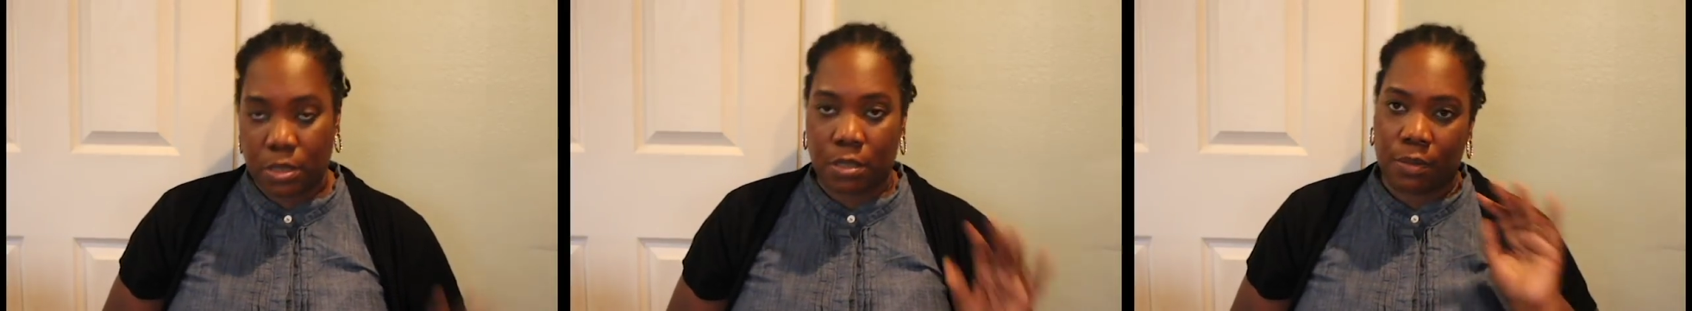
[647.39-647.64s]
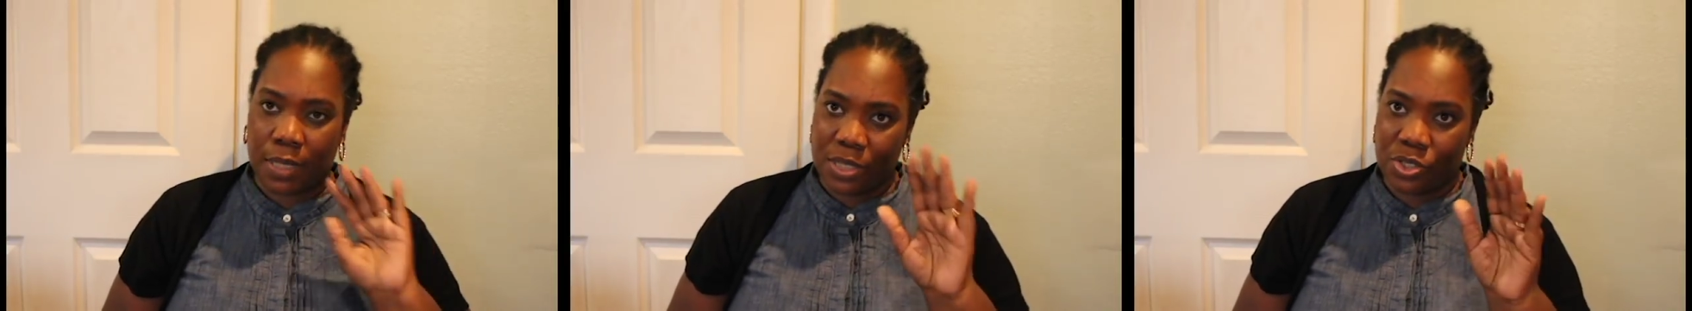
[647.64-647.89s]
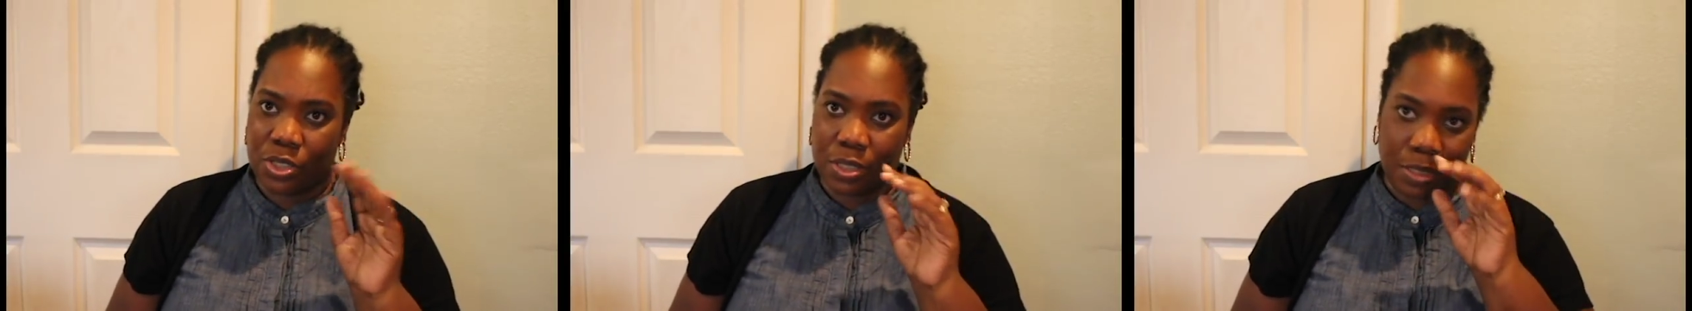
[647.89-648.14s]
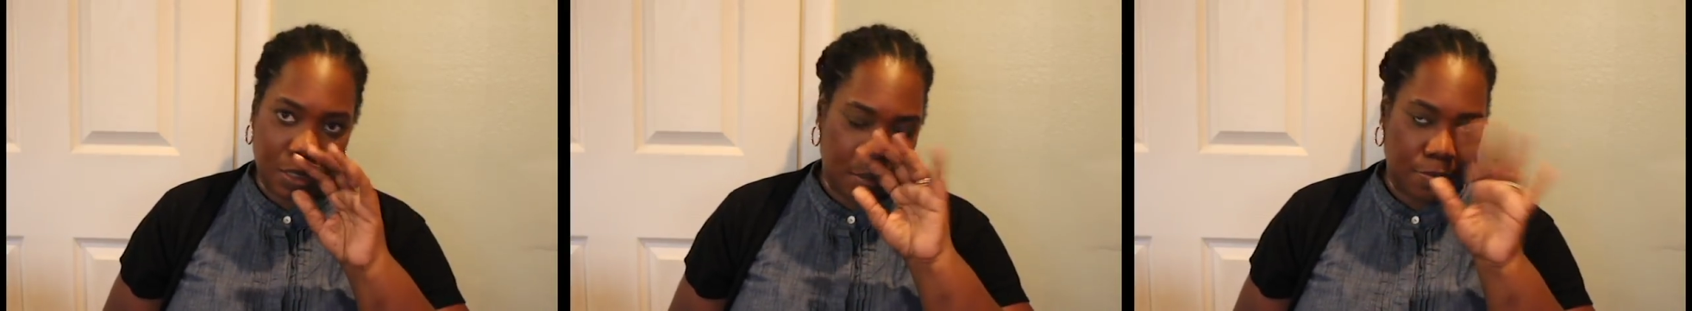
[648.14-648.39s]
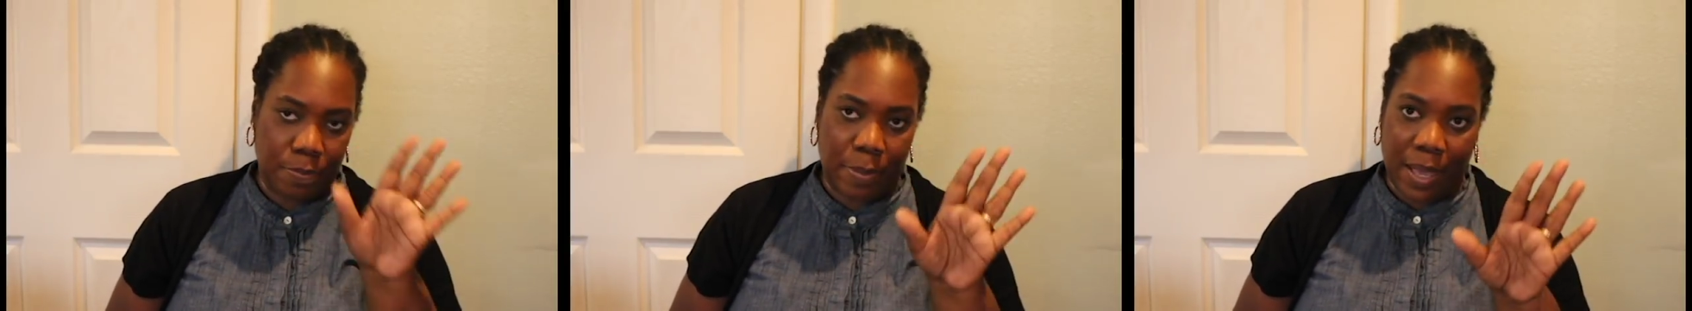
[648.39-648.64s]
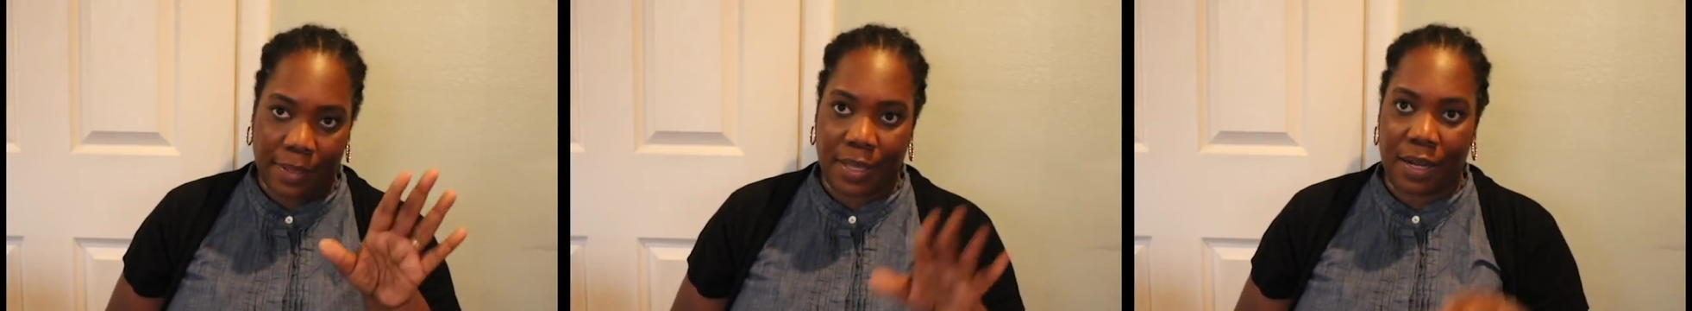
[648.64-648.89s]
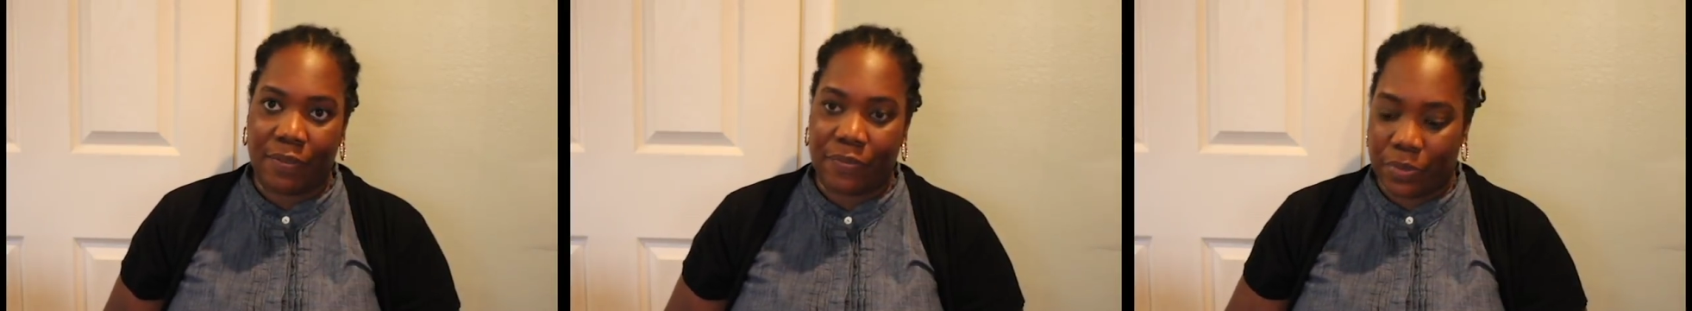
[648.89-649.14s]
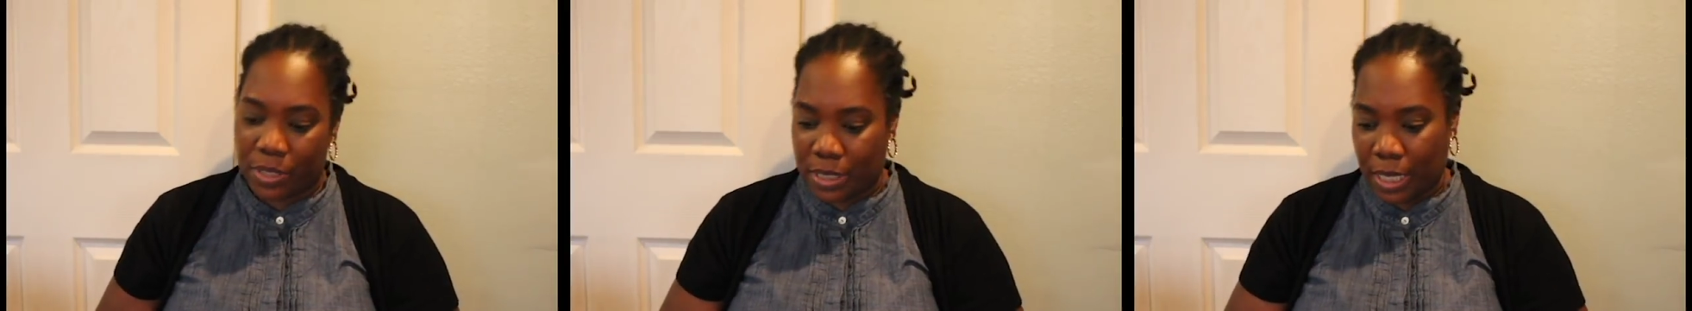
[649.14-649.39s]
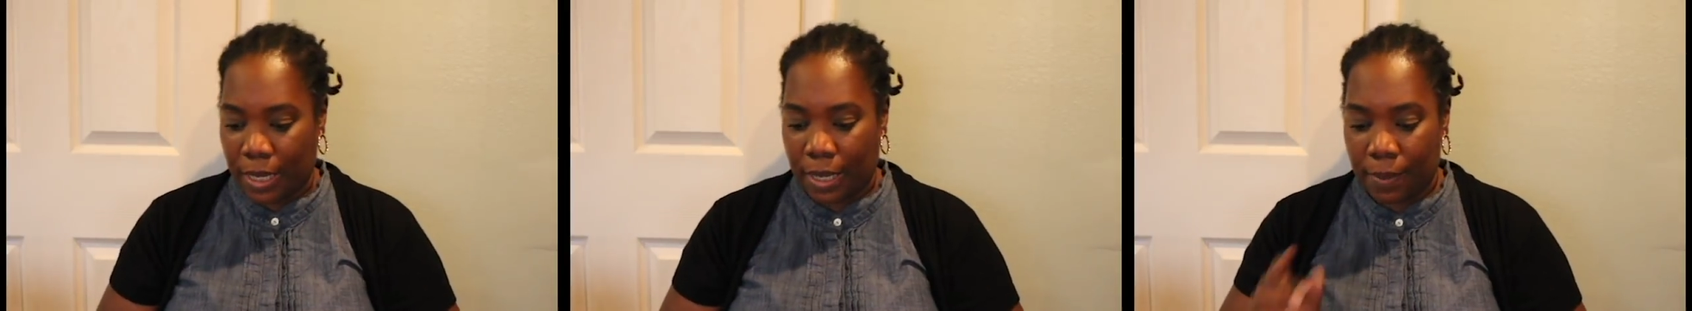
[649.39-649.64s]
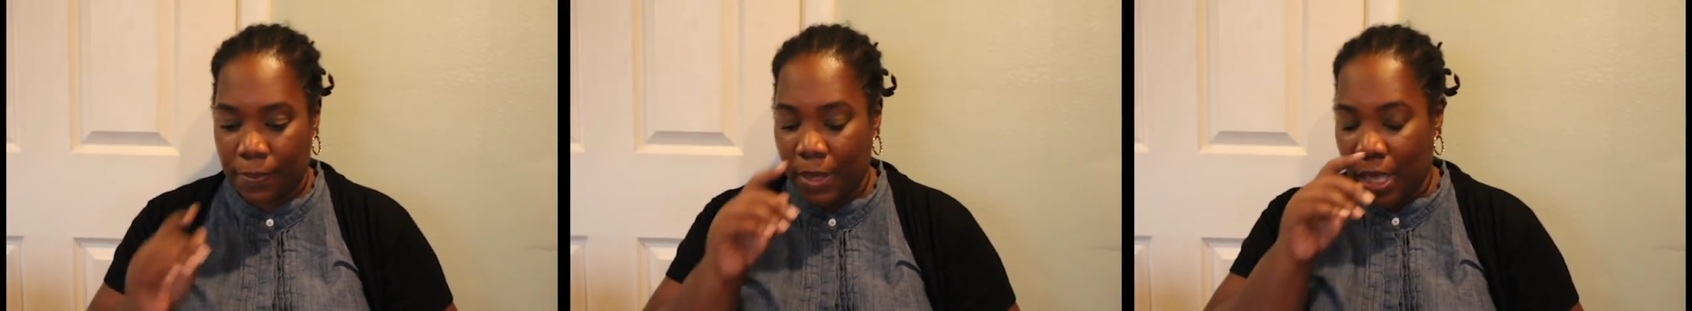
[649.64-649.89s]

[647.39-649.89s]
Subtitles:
so let's just back that up for a second.